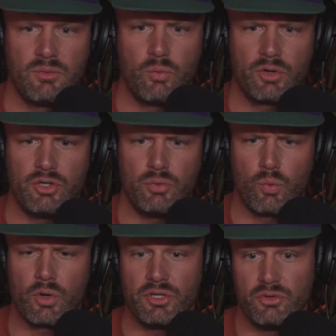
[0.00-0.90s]
Were
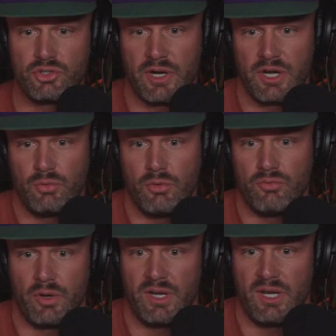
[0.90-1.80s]
you trying to
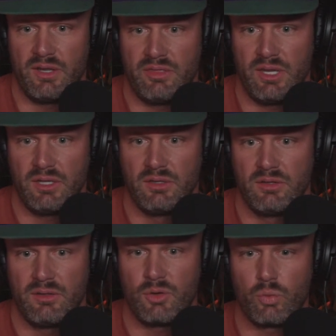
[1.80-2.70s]
avoid anything?
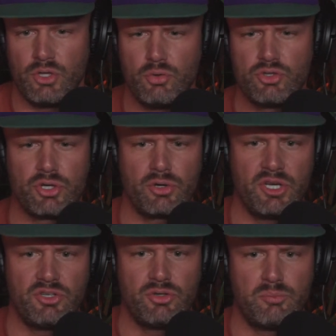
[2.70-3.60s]
Like, were you
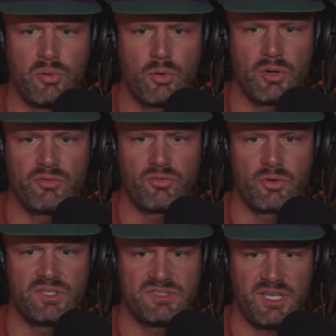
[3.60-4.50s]
turning to porn
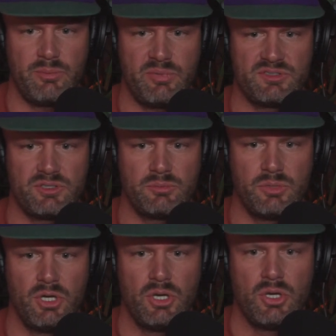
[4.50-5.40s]
for escapism,